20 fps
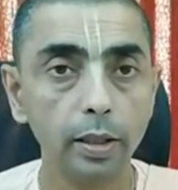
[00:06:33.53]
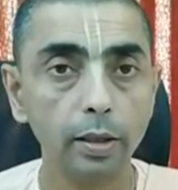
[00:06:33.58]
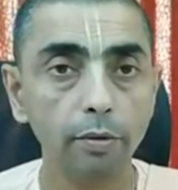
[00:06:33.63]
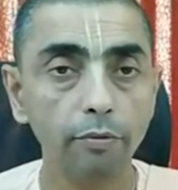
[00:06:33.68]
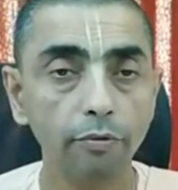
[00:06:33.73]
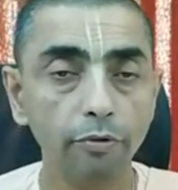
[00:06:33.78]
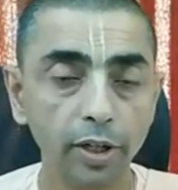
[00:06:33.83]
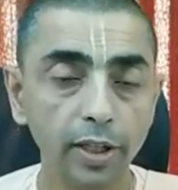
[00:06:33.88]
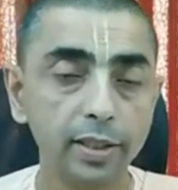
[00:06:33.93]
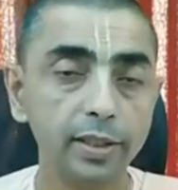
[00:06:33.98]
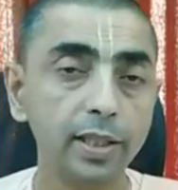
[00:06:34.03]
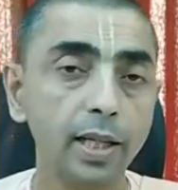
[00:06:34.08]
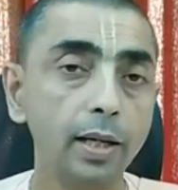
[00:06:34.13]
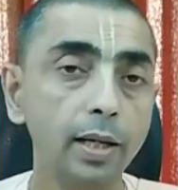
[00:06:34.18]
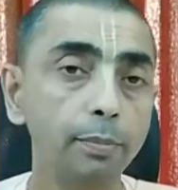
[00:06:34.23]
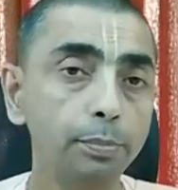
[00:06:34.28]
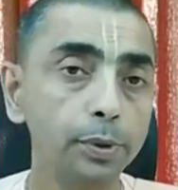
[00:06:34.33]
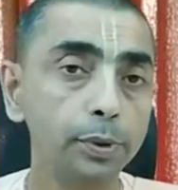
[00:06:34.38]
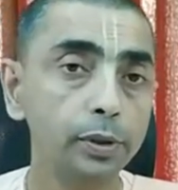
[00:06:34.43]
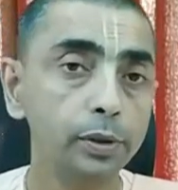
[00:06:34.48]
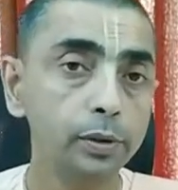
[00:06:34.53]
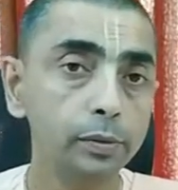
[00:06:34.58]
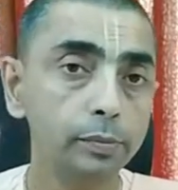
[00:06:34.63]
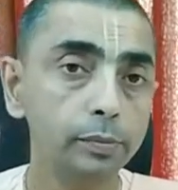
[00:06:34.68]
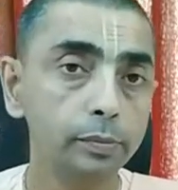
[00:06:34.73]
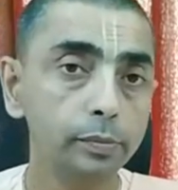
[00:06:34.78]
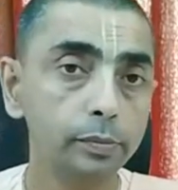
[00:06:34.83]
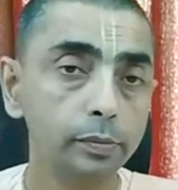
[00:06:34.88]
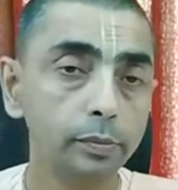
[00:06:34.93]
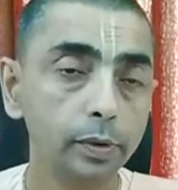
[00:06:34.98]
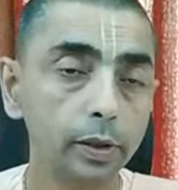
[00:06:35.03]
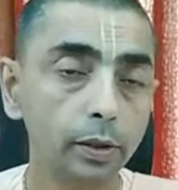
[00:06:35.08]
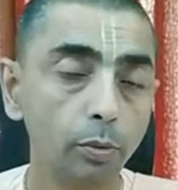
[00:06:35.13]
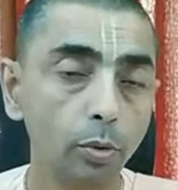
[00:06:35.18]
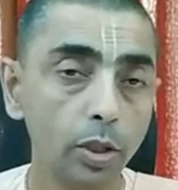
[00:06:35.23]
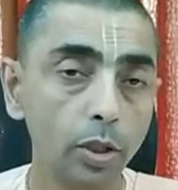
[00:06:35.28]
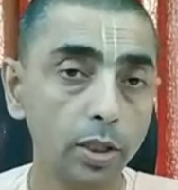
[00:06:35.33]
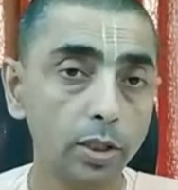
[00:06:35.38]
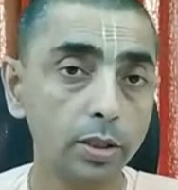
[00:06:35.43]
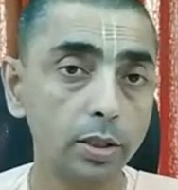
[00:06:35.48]
For example,
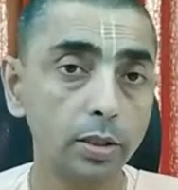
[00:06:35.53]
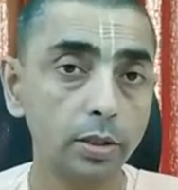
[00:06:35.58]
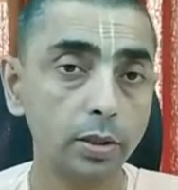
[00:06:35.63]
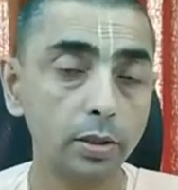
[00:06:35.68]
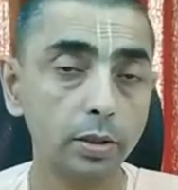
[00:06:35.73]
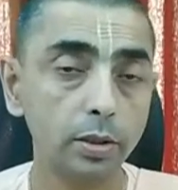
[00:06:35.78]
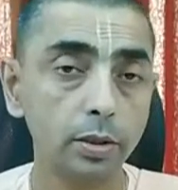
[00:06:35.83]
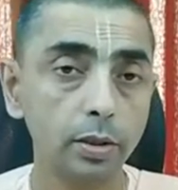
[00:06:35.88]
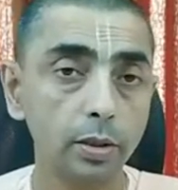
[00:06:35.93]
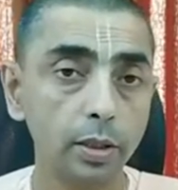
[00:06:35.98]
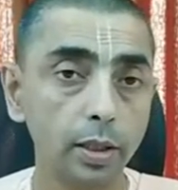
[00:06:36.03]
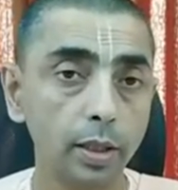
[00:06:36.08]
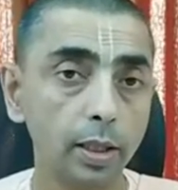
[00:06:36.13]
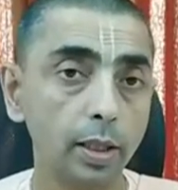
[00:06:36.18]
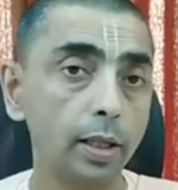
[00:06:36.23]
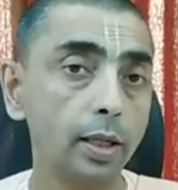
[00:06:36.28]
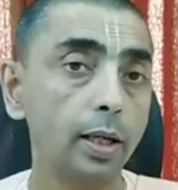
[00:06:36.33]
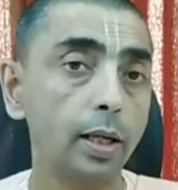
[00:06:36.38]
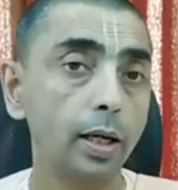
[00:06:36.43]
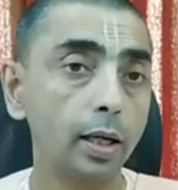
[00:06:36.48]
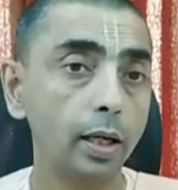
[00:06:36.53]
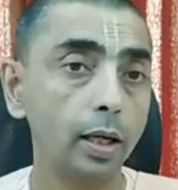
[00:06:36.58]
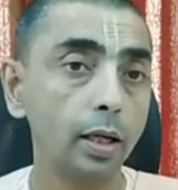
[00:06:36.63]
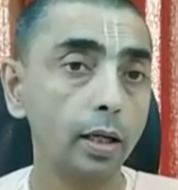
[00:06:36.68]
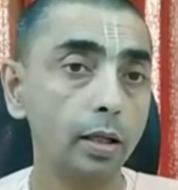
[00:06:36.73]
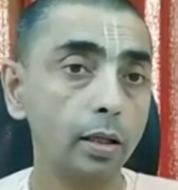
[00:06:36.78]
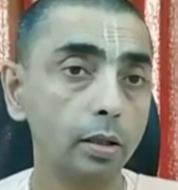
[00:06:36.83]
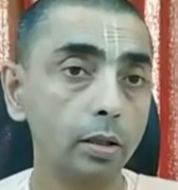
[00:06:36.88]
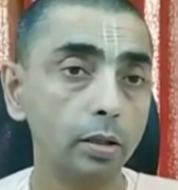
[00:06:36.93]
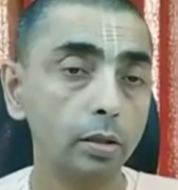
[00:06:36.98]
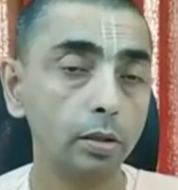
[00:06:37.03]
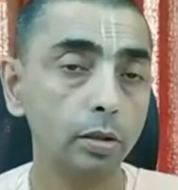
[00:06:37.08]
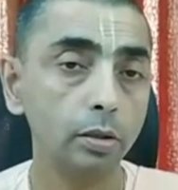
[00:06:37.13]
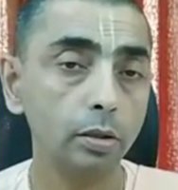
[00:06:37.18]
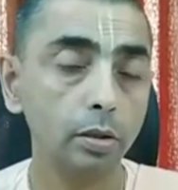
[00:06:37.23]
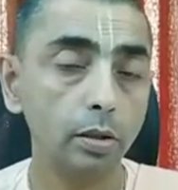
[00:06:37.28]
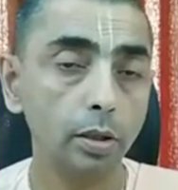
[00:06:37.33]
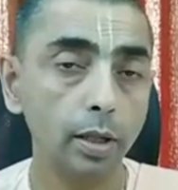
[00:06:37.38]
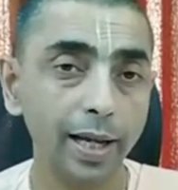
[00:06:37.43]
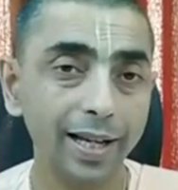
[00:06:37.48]
what is a
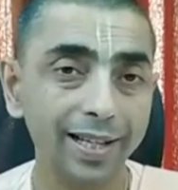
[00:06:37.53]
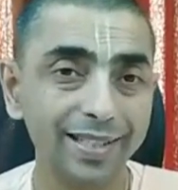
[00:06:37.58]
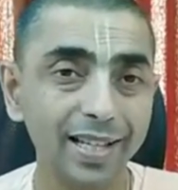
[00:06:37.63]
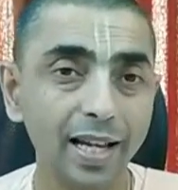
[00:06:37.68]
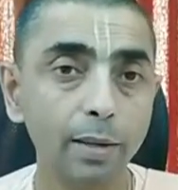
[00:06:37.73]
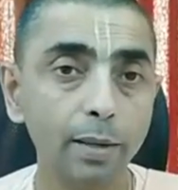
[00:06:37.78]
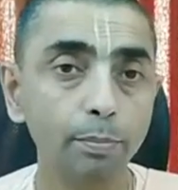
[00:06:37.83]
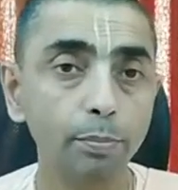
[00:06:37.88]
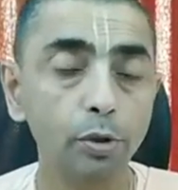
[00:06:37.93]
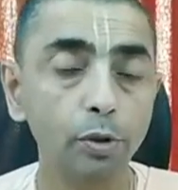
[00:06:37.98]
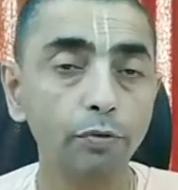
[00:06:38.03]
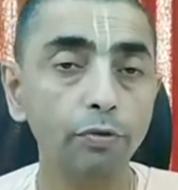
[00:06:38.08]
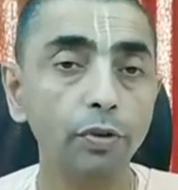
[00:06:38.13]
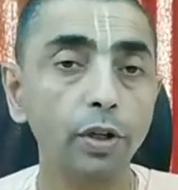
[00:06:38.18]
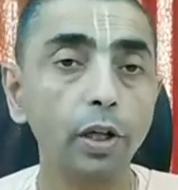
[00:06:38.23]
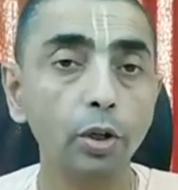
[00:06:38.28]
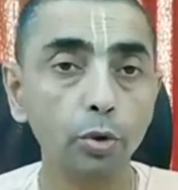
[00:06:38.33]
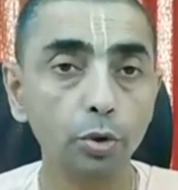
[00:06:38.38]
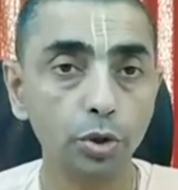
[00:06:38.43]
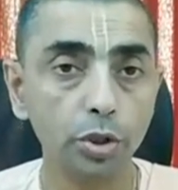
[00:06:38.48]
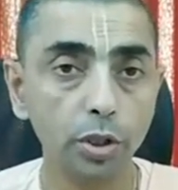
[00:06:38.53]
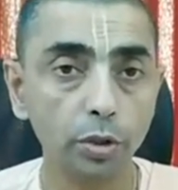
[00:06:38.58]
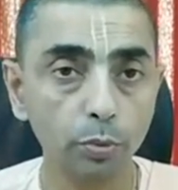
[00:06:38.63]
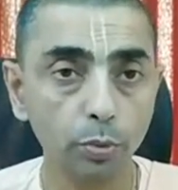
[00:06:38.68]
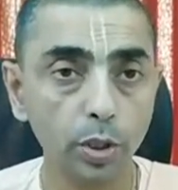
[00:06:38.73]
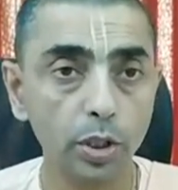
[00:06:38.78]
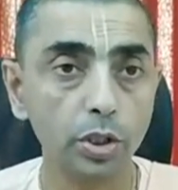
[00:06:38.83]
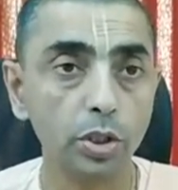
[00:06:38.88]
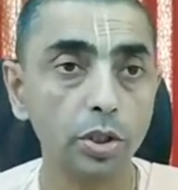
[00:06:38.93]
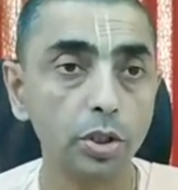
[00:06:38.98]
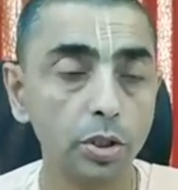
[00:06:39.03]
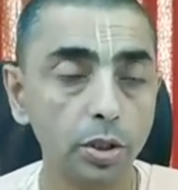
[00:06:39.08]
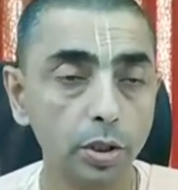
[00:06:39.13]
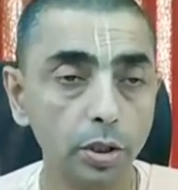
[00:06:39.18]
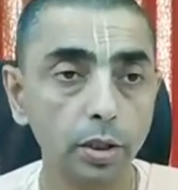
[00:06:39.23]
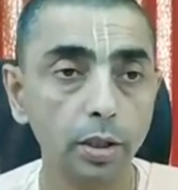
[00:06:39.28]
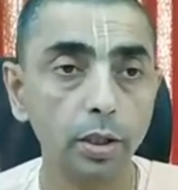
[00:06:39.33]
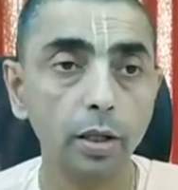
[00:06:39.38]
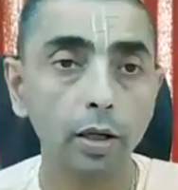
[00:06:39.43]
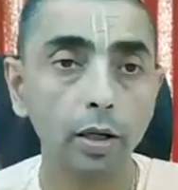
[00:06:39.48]
example of illusion which
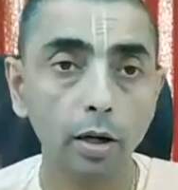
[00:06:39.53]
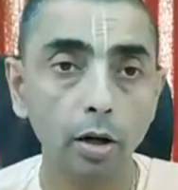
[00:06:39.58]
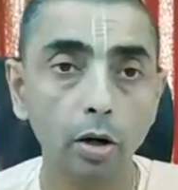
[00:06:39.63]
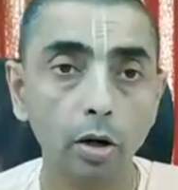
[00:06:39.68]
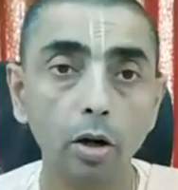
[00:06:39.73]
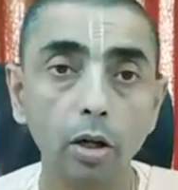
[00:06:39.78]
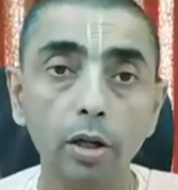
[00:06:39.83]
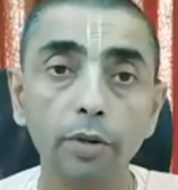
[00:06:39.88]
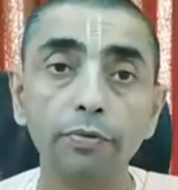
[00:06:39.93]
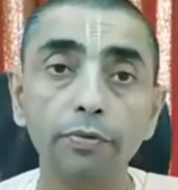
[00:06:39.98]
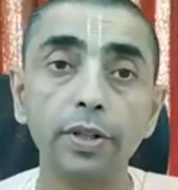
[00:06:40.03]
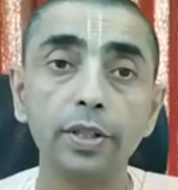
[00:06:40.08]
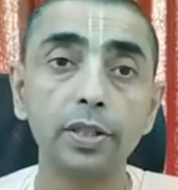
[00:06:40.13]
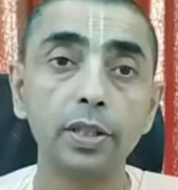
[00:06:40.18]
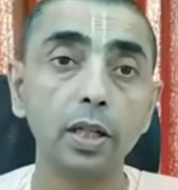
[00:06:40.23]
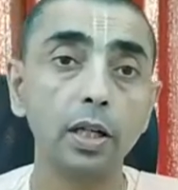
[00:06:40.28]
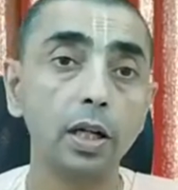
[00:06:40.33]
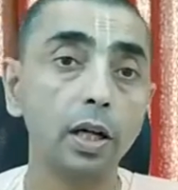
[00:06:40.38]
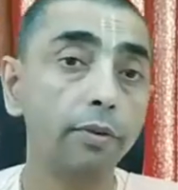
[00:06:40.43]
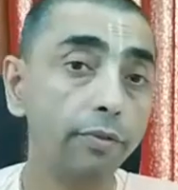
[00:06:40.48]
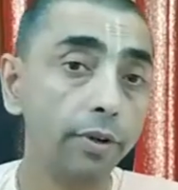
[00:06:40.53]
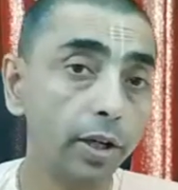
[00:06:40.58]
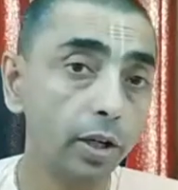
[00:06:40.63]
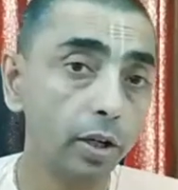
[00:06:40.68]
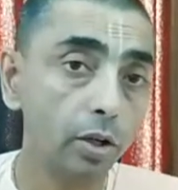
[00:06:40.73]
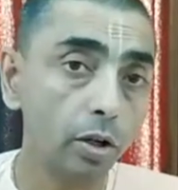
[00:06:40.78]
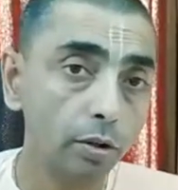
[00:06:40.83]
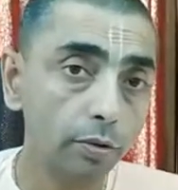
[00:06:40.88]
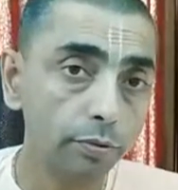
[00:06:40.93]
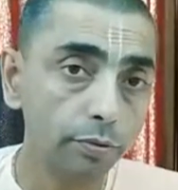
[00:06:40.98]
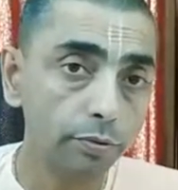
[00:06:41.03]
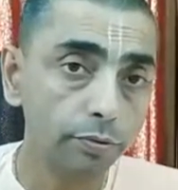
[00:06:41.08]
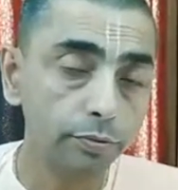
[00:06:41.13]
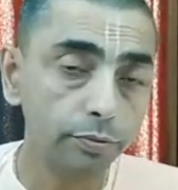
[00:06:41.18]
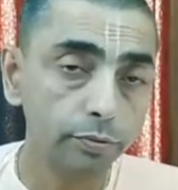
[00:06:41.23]
all of us are aware of,